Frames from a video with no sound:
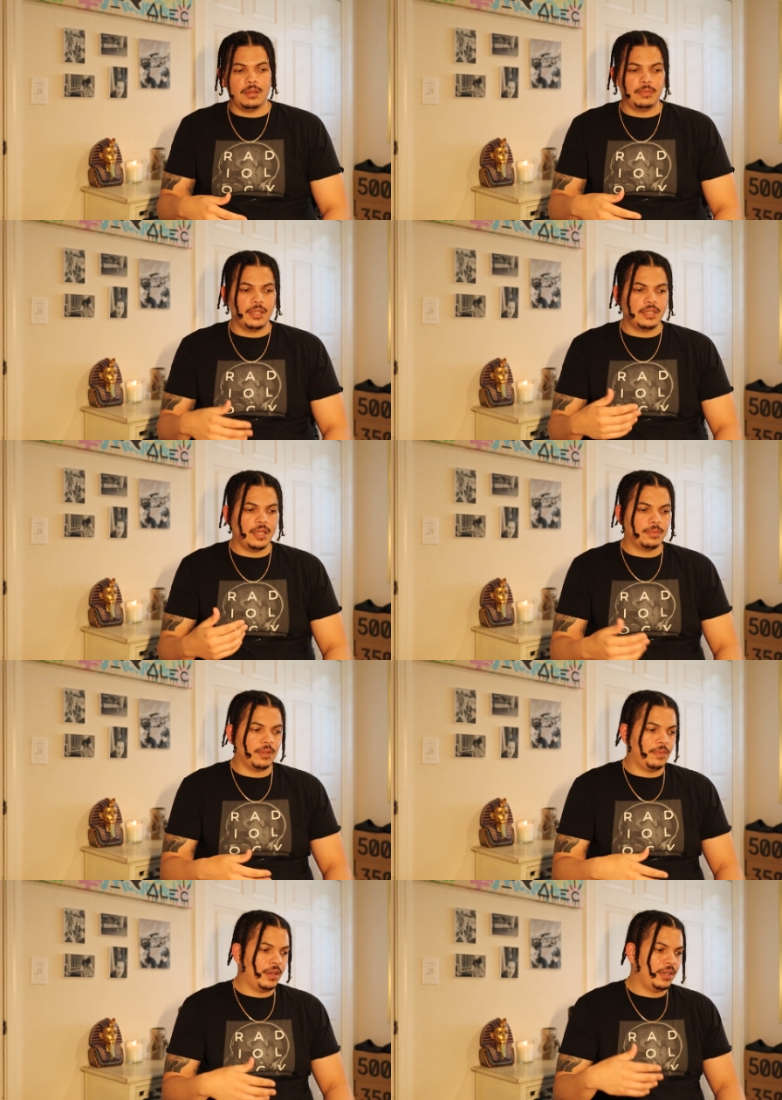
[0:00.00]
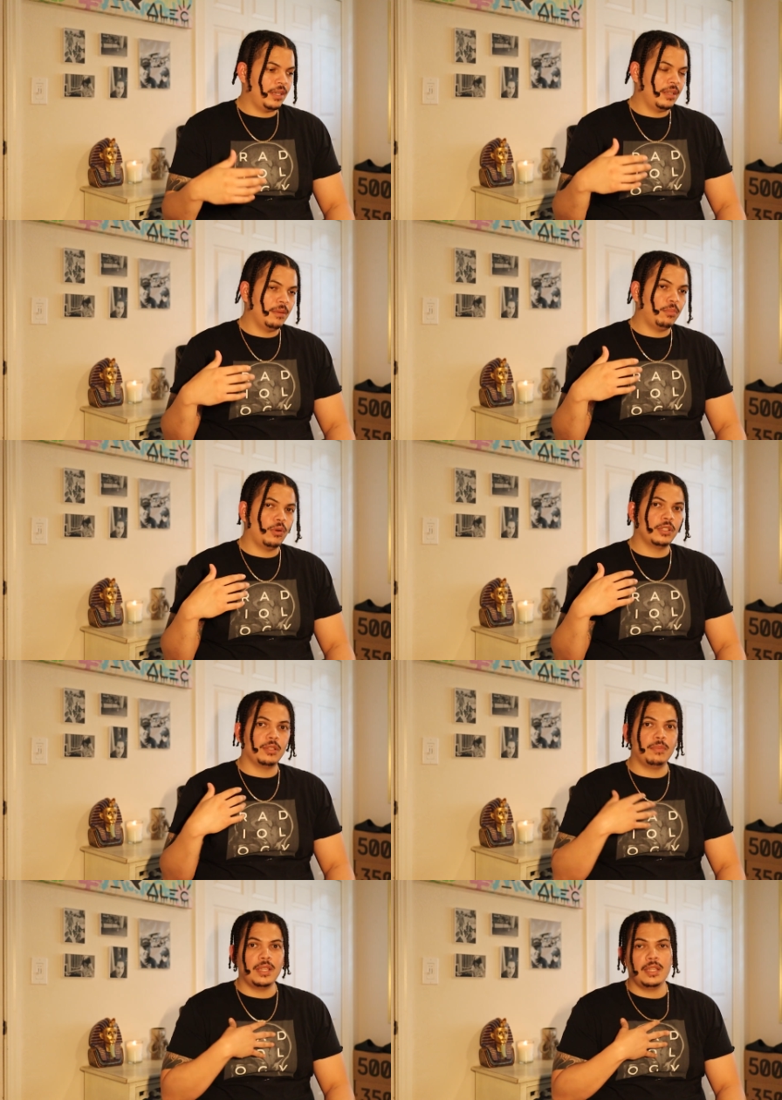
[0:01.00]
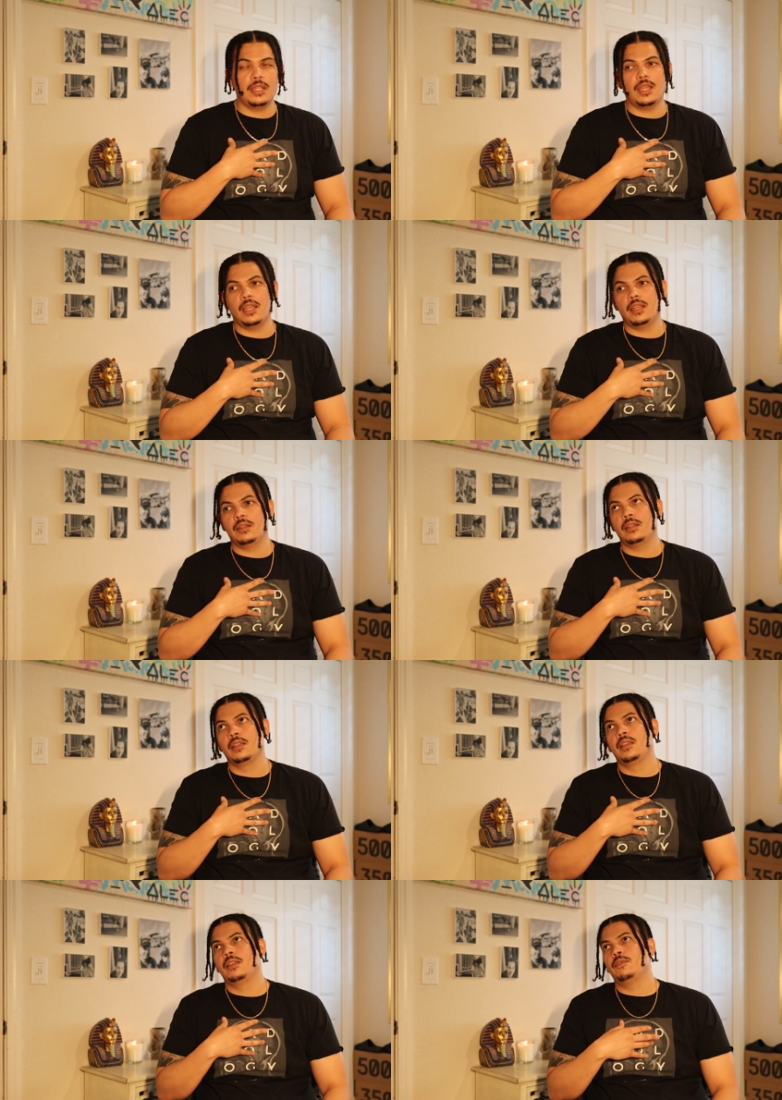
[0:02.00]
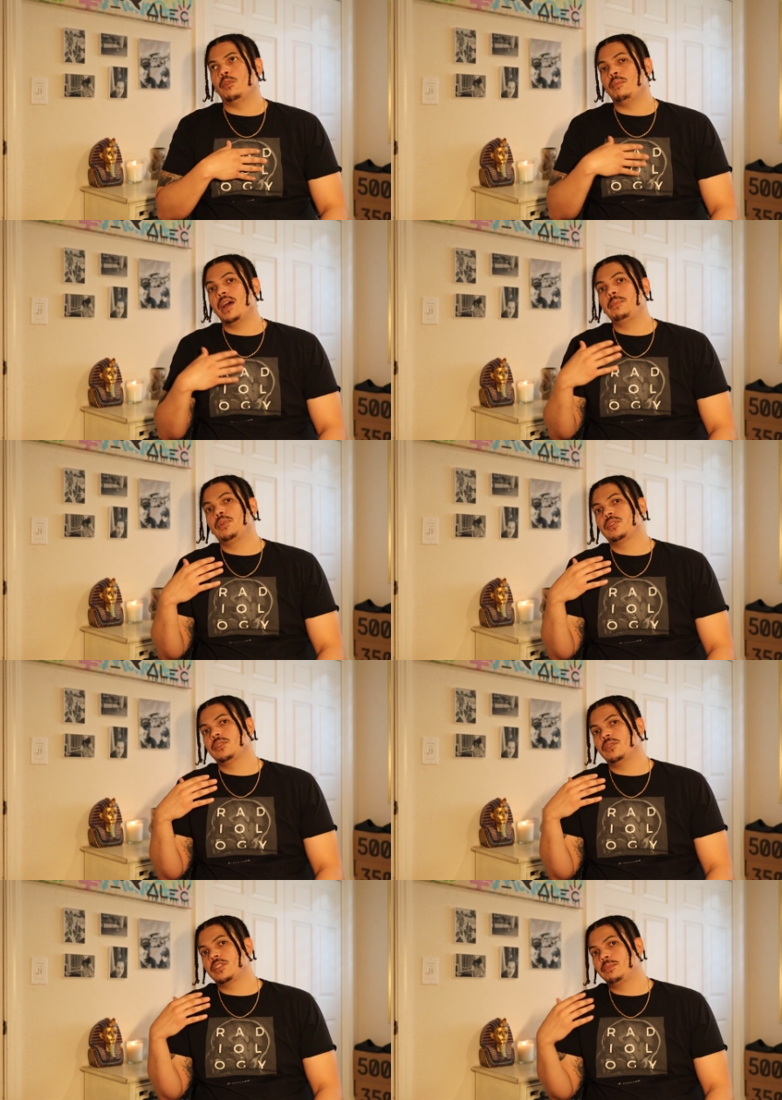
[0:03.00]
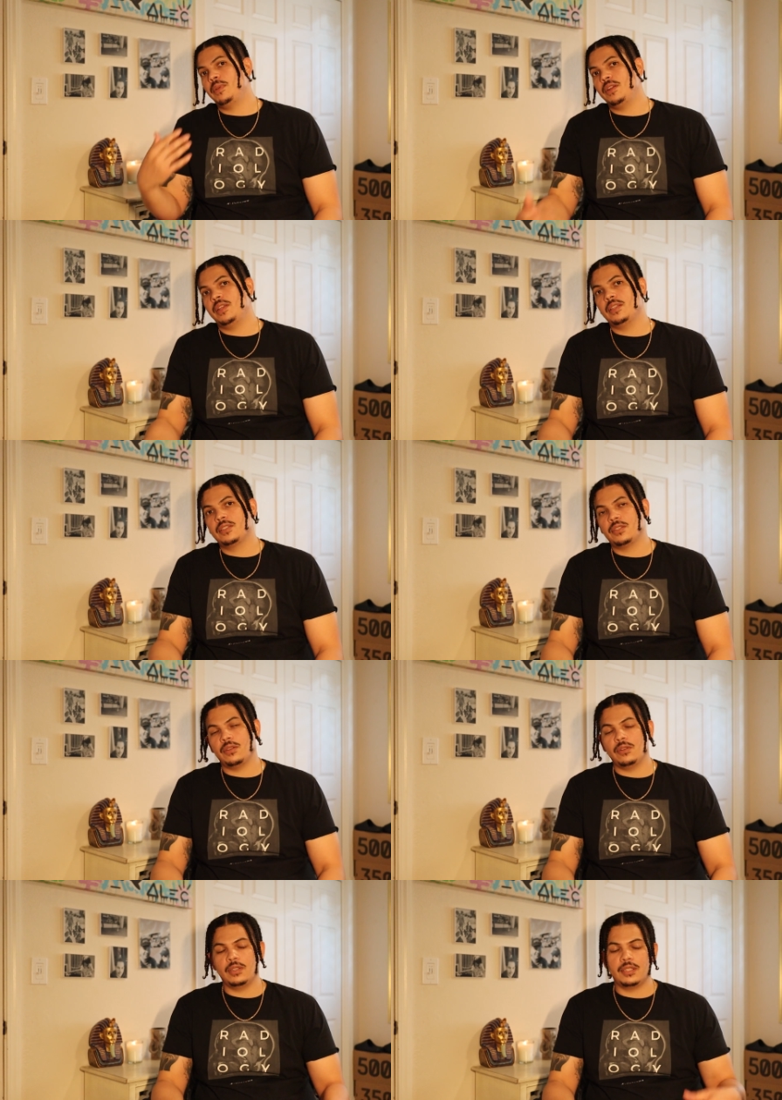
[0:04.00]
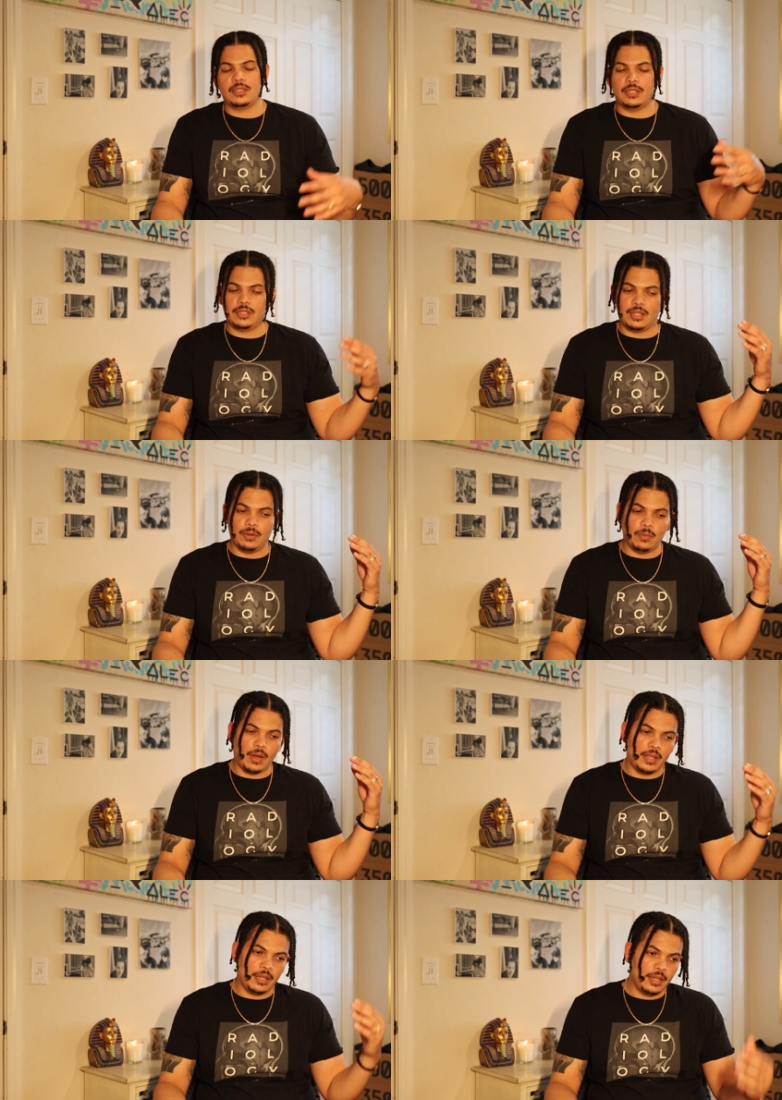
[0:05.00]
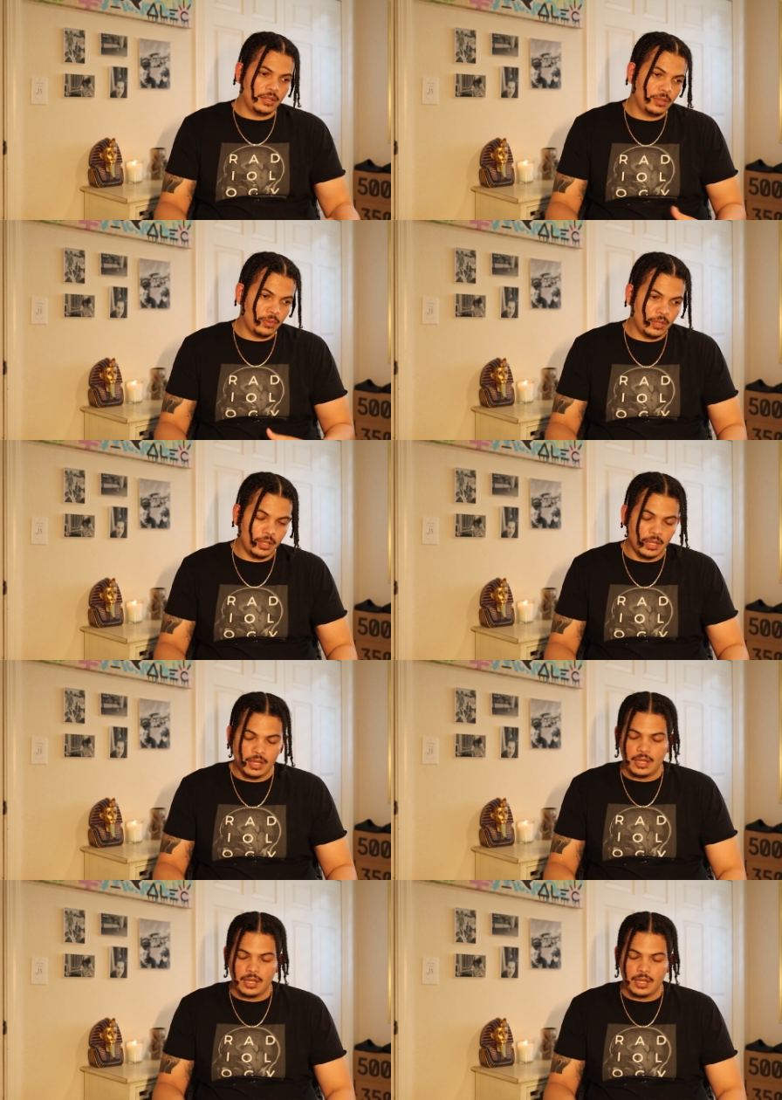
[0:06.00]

These tips are very important to me and from my personal experience, so let's just get right into it.